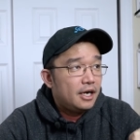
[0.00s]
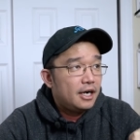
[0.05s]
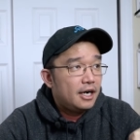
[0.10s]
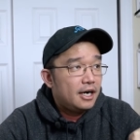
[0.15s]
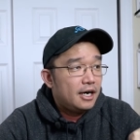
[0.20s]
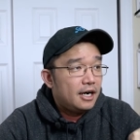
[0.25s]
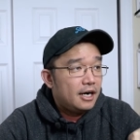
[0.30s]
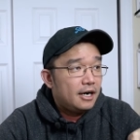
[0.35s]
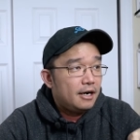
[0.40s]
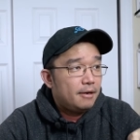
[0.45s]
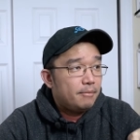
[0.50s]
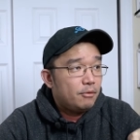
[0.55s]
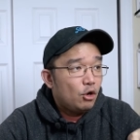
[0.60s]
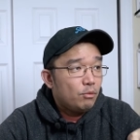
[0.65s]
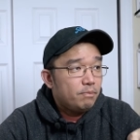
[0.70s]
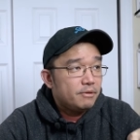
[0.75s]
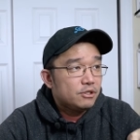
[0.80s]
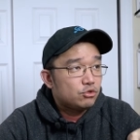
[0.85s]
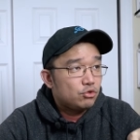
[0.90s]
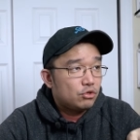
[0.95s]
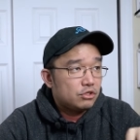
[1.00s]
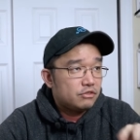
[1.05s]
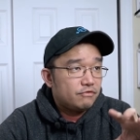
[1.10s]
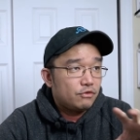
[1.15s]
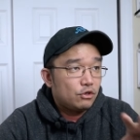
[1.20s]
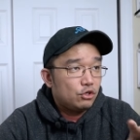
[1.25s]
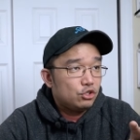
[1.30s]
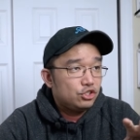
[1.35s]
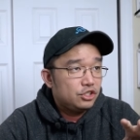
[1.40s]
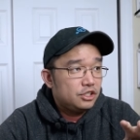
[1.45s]
um, open source
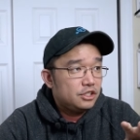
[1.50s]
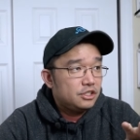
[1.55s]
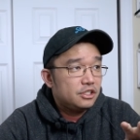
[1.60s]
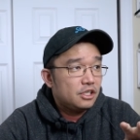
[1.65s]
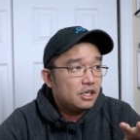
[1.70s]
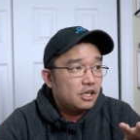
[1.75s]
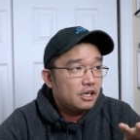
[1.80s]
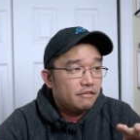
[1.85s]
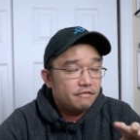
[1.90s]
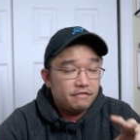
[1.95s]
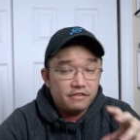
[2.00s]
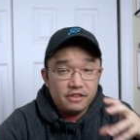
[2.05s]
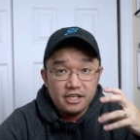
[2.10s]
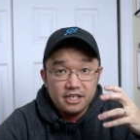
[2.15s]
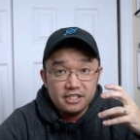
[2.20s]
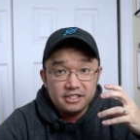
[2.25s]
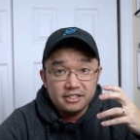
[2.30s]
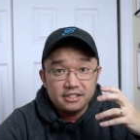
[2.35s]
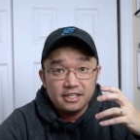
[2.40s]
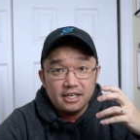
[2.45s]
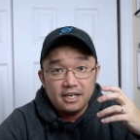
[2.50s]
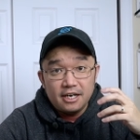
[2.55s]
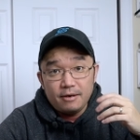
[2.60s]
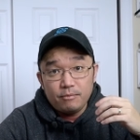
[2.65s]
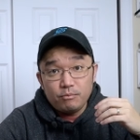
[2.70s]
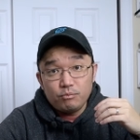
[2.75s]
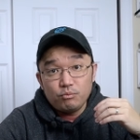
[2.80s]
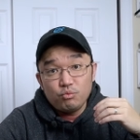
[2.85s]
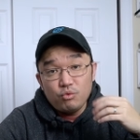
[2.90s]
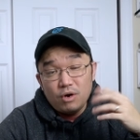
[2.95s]
versions of this
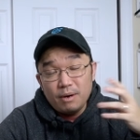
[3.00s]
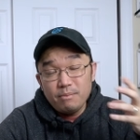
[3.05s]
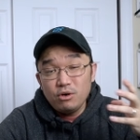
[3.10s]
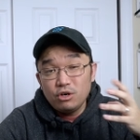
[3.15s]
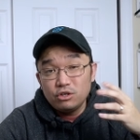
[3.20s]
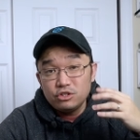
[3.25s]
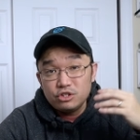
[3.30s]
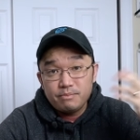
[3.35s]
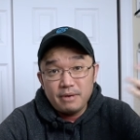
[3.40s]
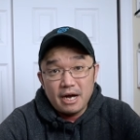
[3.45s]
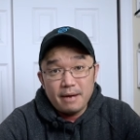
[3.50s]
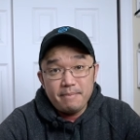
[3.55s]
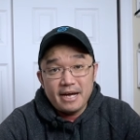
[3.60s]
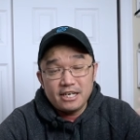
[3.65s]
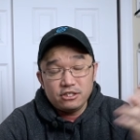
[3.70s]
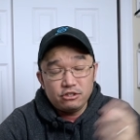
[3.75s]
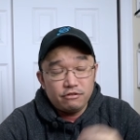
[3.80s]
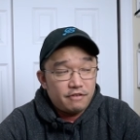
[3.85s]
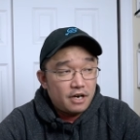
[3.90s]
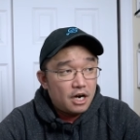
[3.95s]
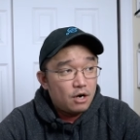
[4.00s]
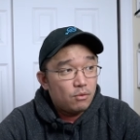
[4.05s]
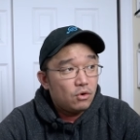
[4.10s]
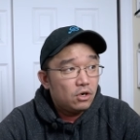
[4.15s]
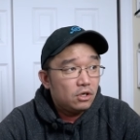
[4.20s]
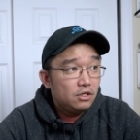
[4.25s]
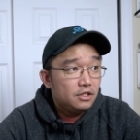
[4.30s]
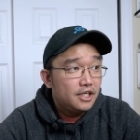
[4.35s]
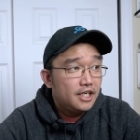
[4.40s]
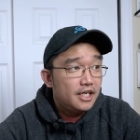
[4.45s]
um, webhook to bypass your
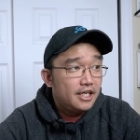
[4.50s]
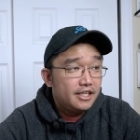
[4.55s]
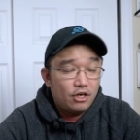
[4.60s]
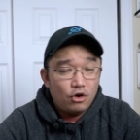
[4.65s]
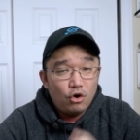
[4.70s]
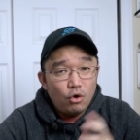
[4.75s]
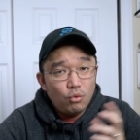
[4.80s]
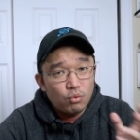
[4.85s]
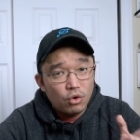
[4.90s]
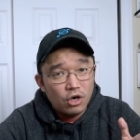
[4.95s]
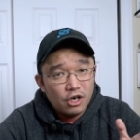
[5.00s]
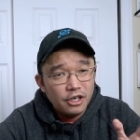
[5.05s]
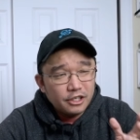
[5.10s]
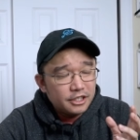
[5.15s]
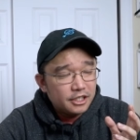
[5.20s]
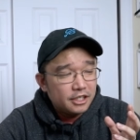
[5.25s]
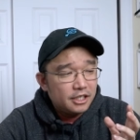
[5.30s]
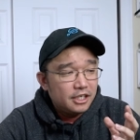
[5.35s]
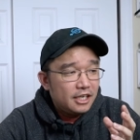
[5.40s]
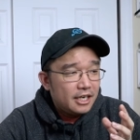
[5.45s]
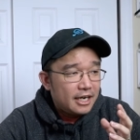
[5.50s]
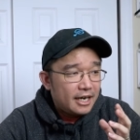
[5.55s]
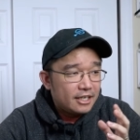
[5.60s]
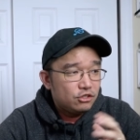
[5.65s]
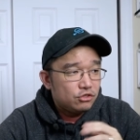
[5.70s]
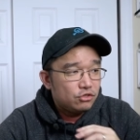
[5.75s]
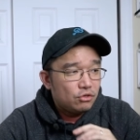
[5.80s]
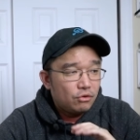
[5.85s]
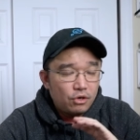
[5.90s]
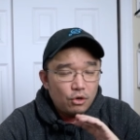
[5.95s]
firewall. They all work. I
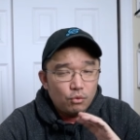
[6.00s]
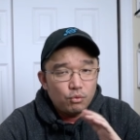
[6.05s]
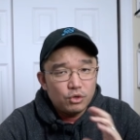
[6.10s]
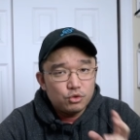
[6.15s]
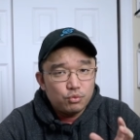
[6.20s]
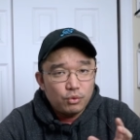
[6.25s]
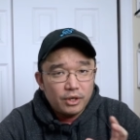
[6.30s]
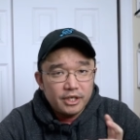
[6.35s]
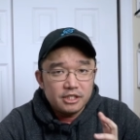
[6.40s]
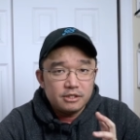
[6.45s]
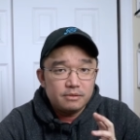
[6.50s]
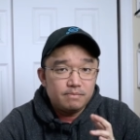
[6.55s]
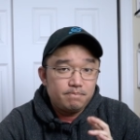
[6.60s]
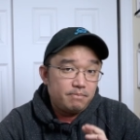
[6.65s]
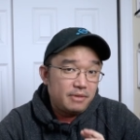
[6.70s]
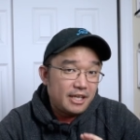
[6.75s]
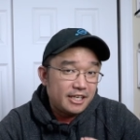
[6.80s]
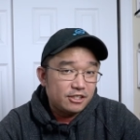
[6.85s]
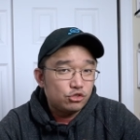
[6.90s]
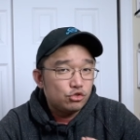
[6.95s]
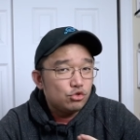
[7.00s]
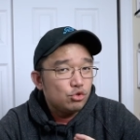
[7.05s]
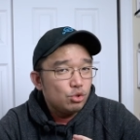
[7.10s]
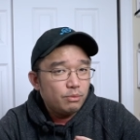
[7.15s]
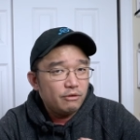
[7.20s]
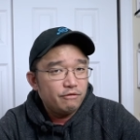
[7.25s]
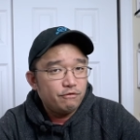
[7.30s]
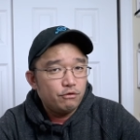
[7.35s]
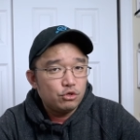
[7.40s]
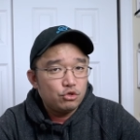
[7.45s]
just don't know which one is like
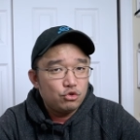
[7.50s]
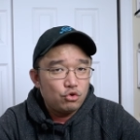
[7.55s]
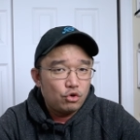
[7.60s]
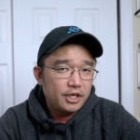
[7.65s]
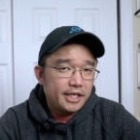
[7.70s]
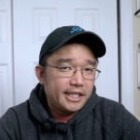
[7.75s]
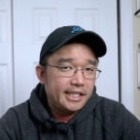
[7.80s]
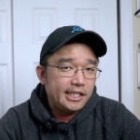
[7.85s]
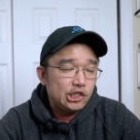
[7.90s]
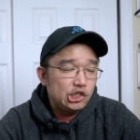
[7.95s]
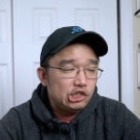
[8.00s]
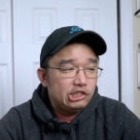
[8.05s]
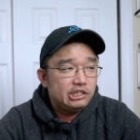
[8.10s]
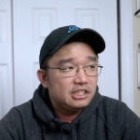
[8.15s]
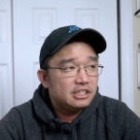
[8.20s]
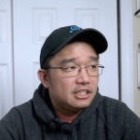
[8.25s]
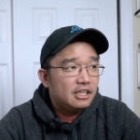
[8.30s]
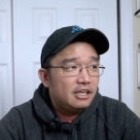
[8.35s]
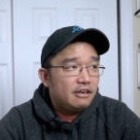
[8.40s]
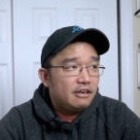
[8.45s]
suitable for your conditions.